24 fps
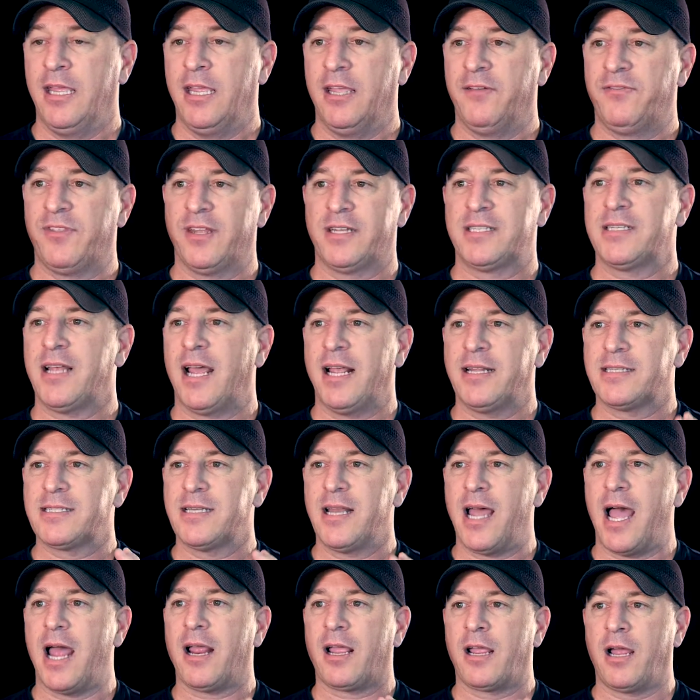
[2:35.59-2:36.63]
If the design's
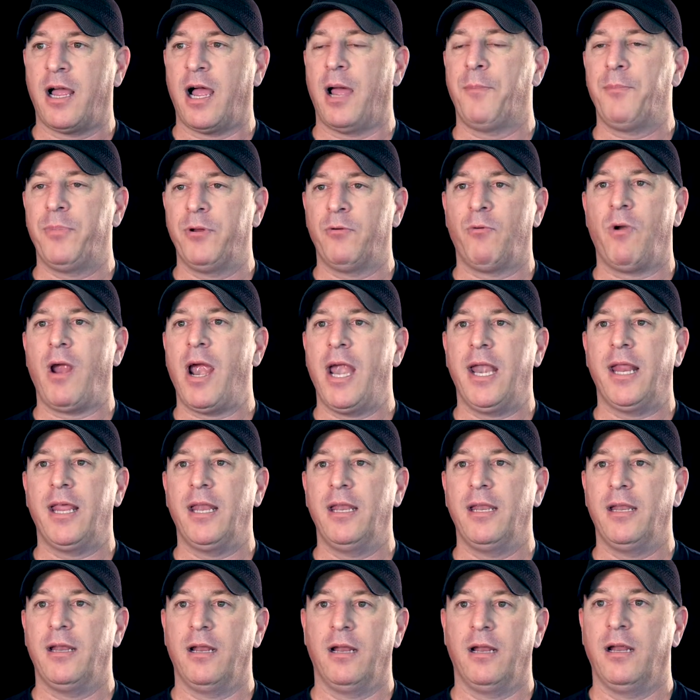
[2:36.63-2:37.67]
not
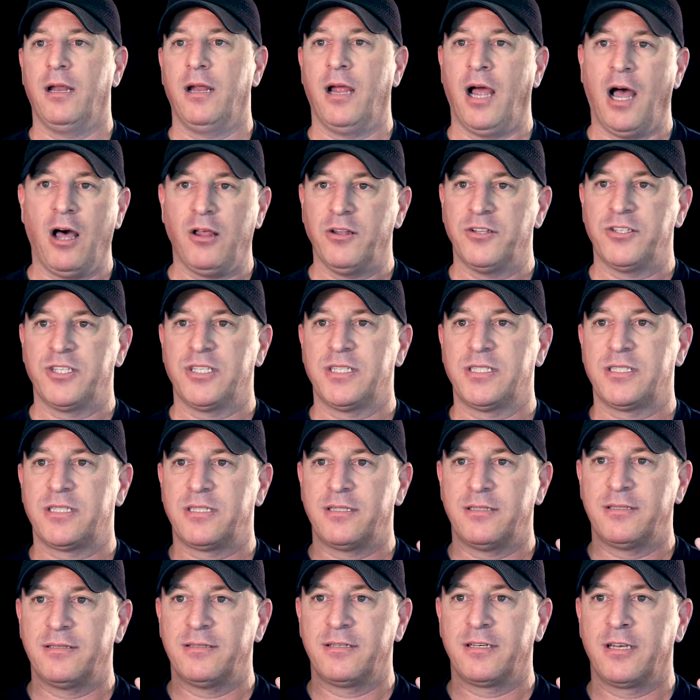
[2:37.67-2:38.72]
copyrighted, I'll
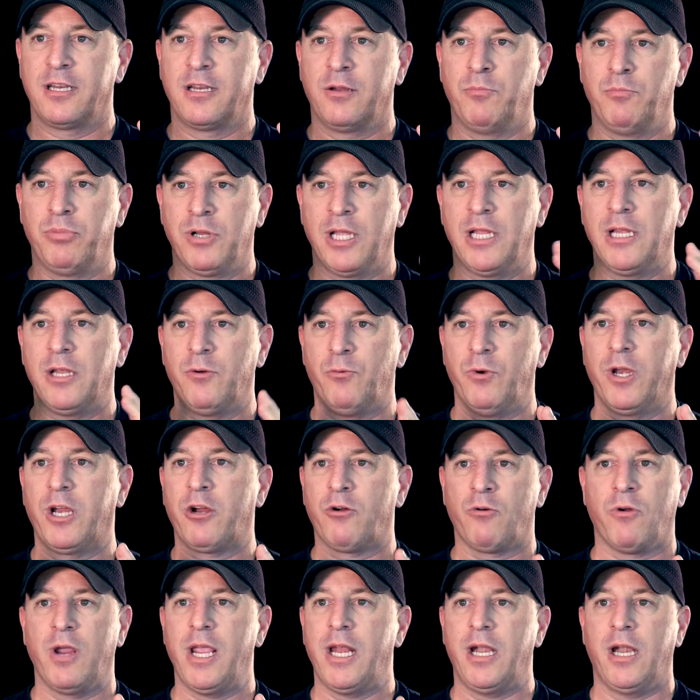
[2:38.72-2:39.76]
just completely
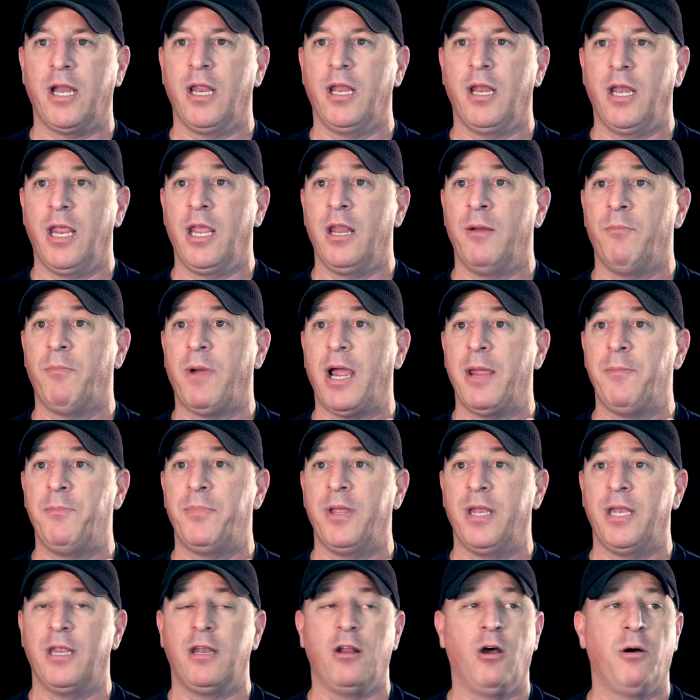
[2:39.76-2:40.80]
recreate it, and in my
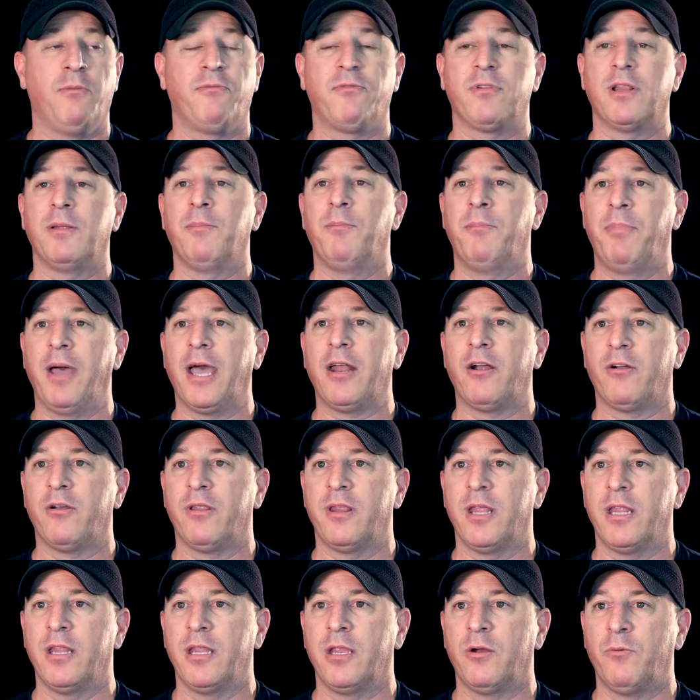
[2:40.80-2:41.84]
opinion, hopefully better
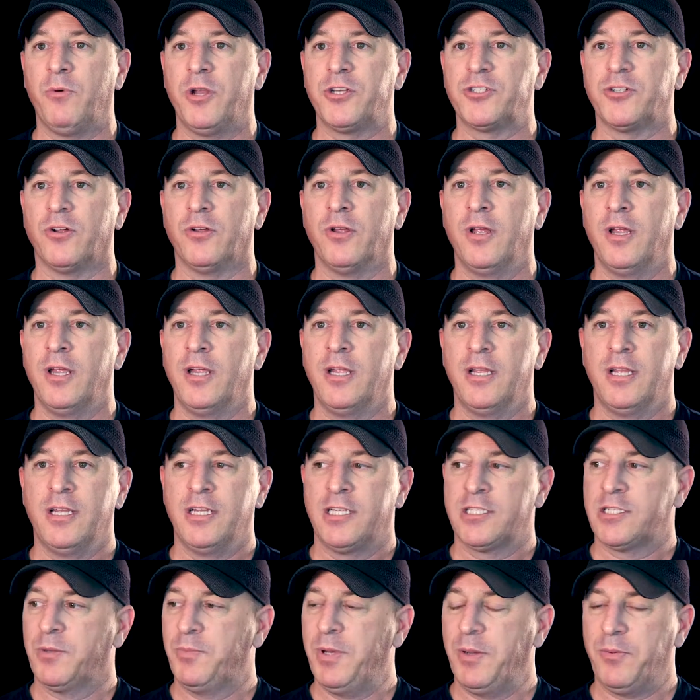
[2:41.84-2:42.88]
than the original.
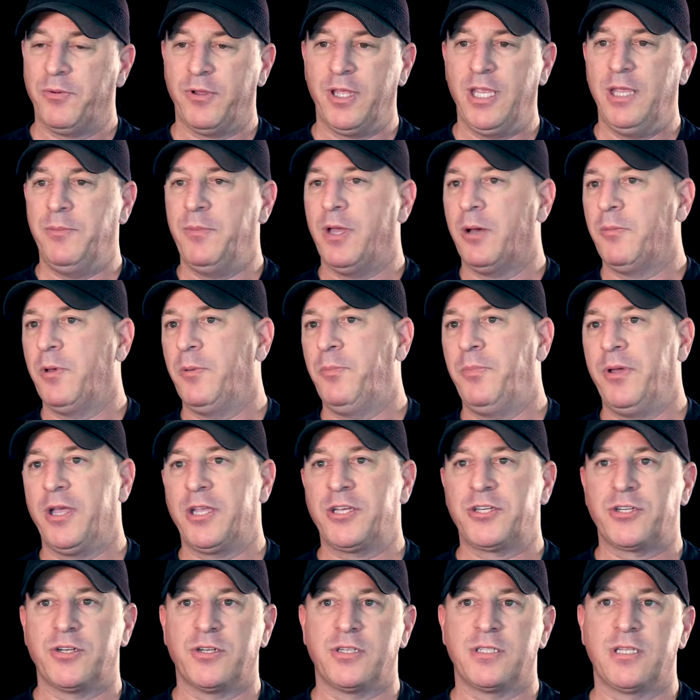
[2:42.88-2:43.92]
So people email me
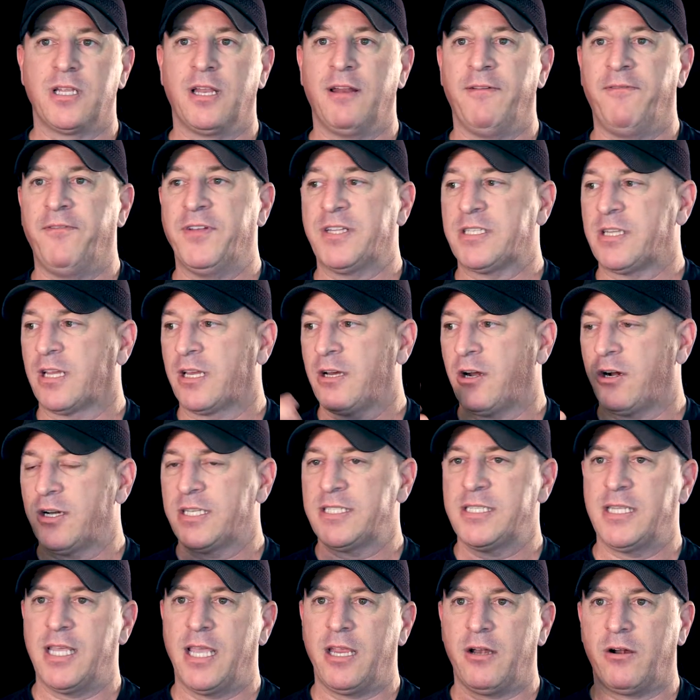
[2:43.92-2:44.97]
pictures, and if it's a
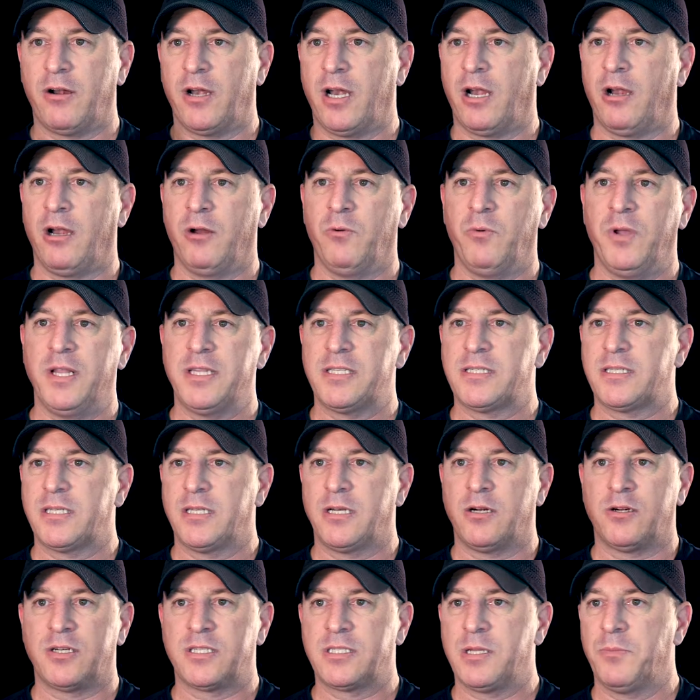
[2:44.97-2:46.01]
Cartier or a Harry
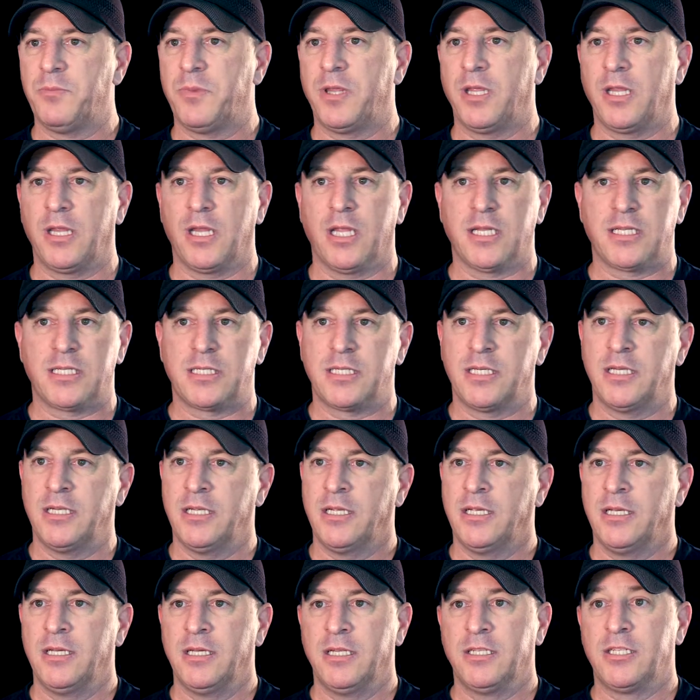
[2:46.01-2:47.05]
Winston or something that's
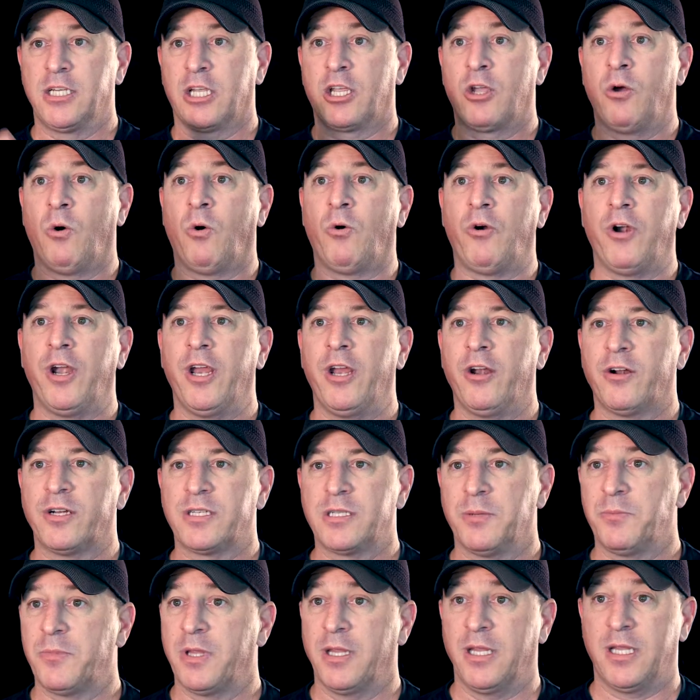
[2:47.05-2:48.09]
to Corey or
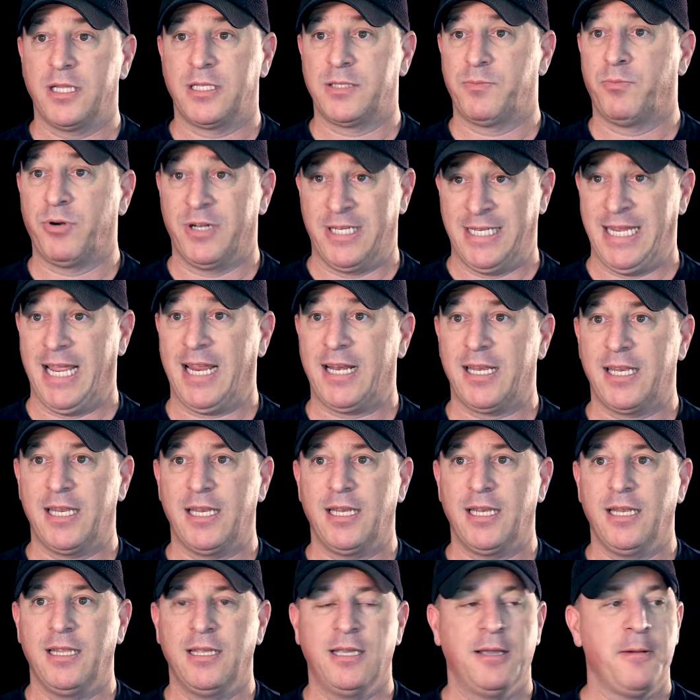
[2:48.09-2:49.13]
something that's
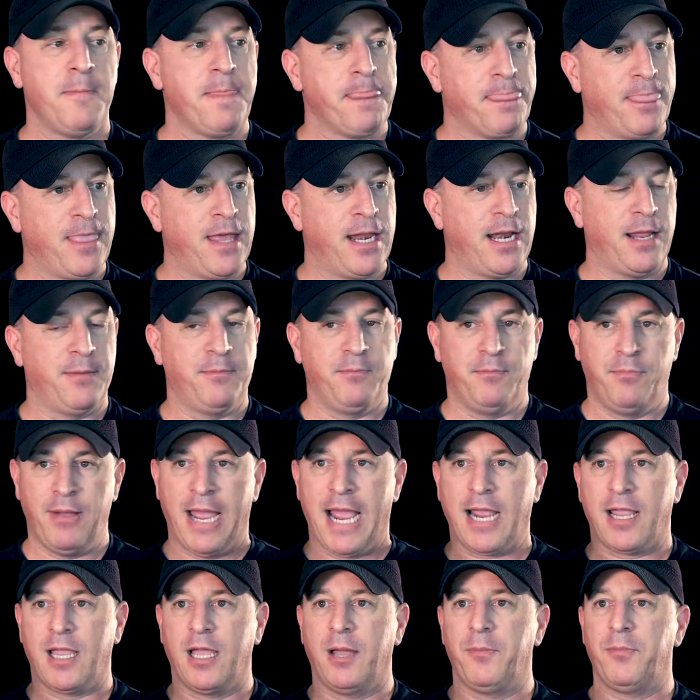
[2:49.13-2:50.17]
protected, then I
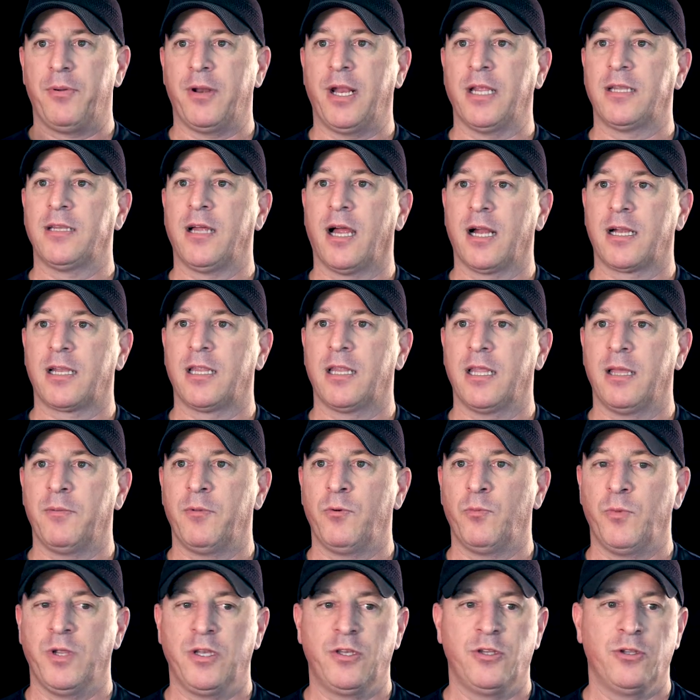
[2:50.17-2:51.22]
back up and I talk to them
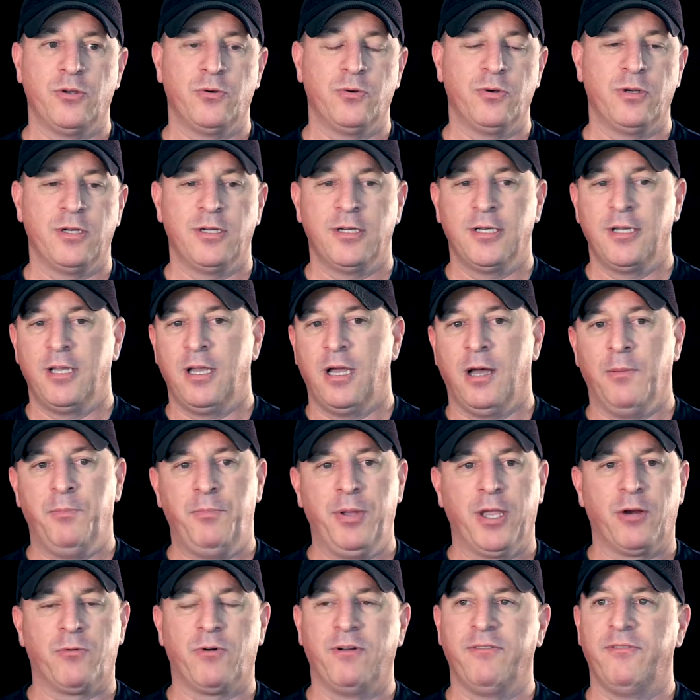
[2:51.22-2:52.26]
and we do a
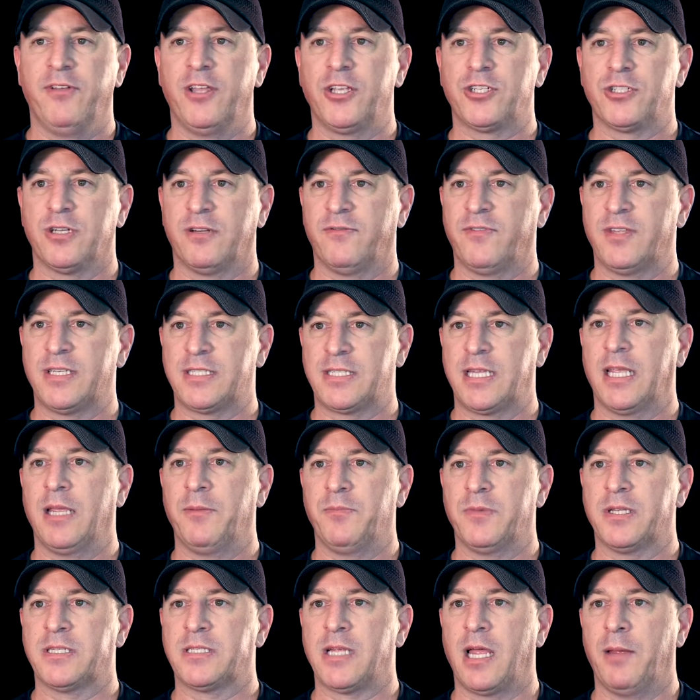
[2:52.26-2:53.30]
big revision of the same
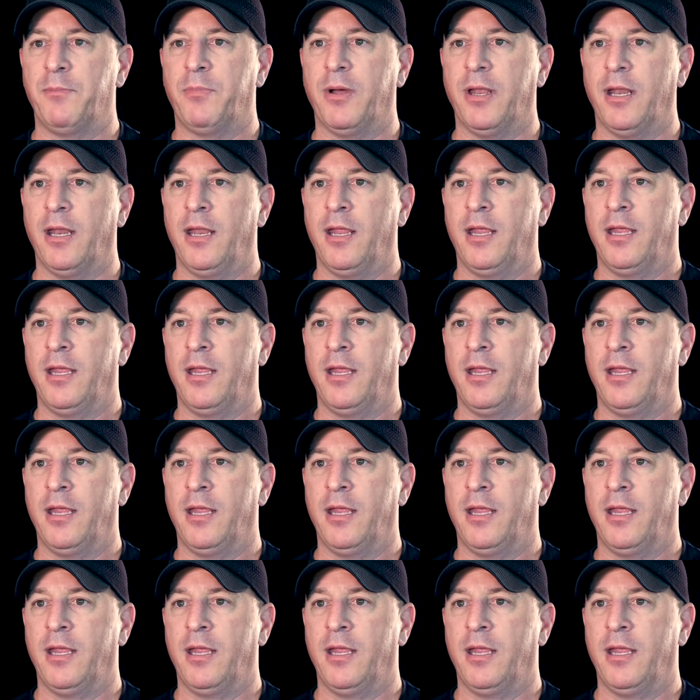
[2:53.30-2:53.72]
design. But